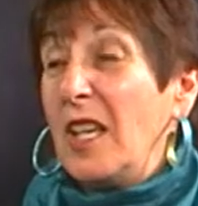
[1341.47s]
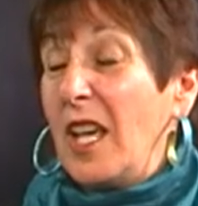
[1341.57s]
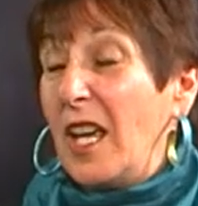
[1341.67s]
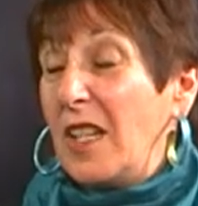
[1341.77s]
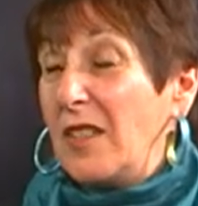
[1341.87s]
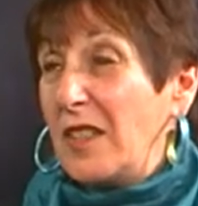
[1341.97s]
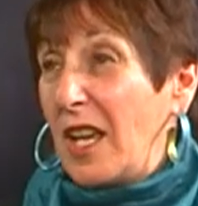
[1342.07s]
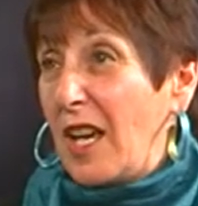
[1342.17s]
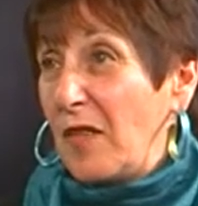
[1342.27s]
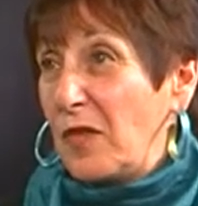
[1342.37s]
And
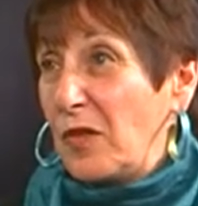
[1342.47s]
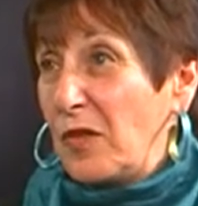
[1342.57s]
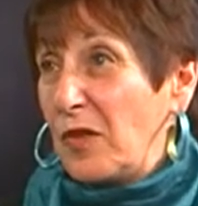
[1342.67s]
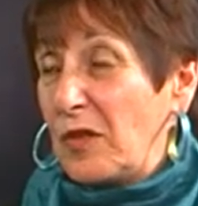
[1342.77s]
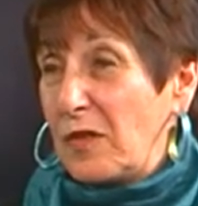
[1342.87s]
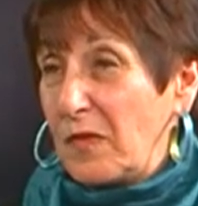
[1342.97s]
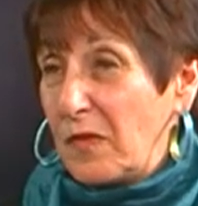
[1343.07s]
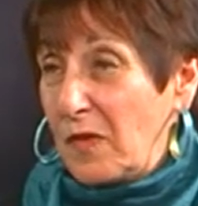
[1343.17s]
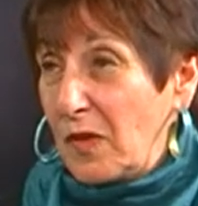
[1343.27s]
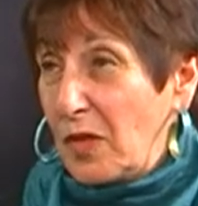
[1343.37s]
after
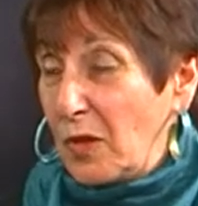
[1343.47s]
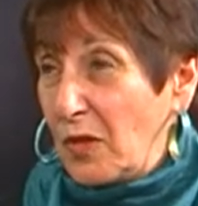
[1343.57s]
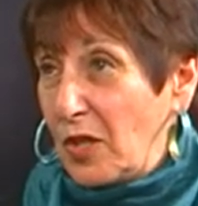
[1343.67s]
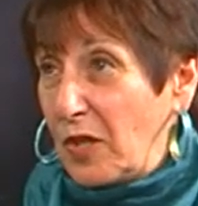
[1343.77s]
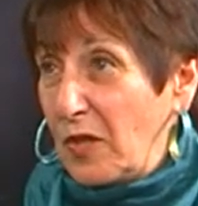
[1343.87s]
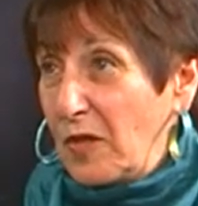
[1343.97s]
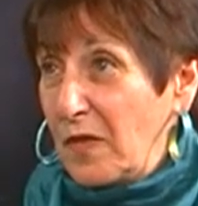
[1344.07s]
your dinner.